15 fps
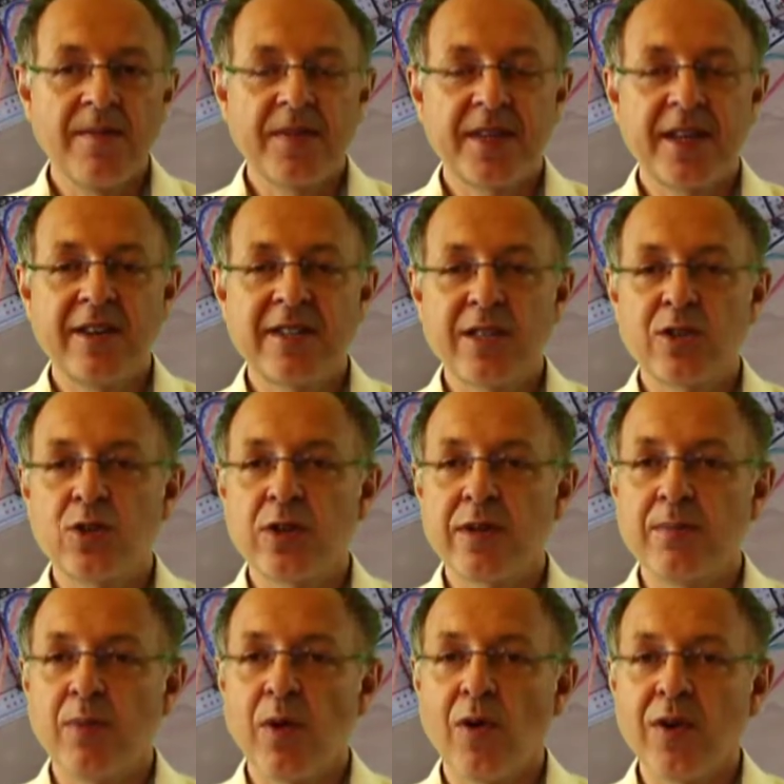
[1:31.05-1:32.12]
There's a certain
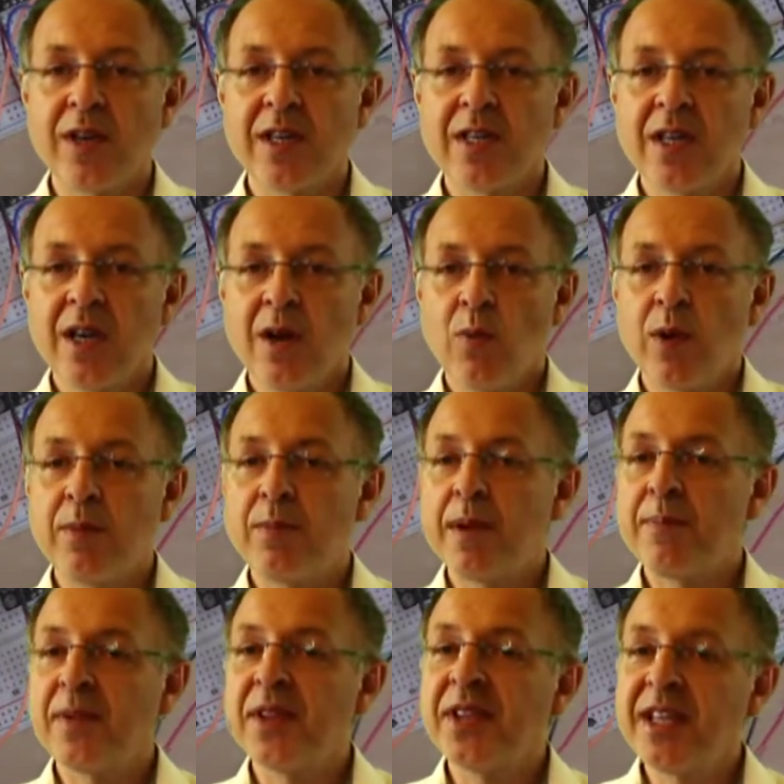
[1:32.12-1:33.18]
point when
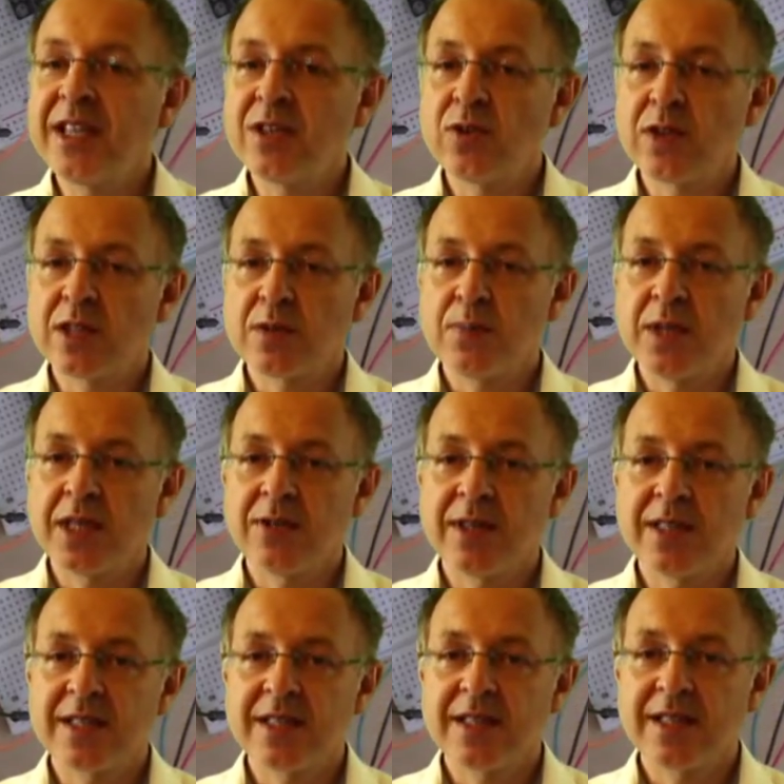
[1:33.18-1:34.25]
people need to
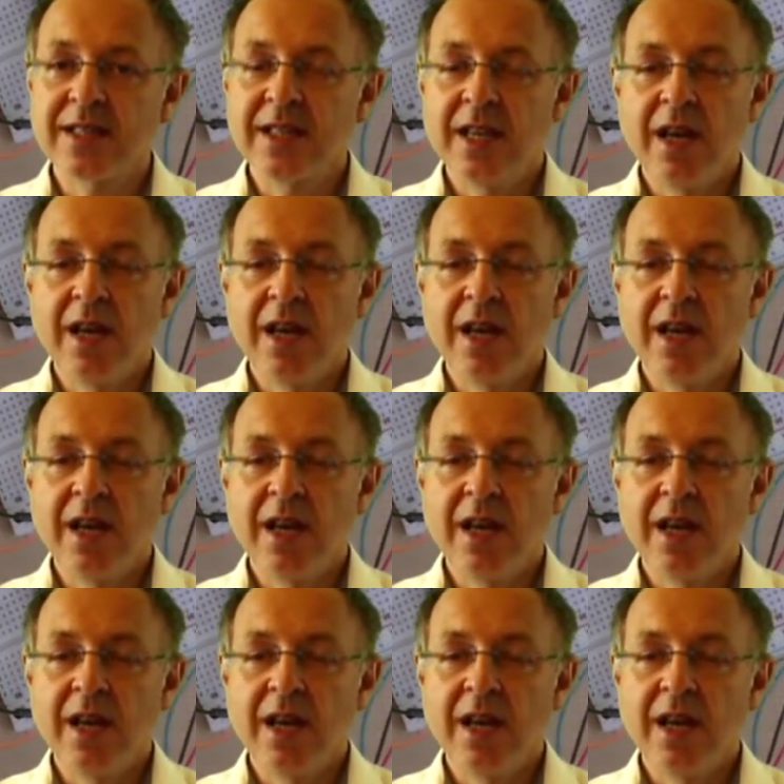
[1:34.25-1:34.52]
experience it,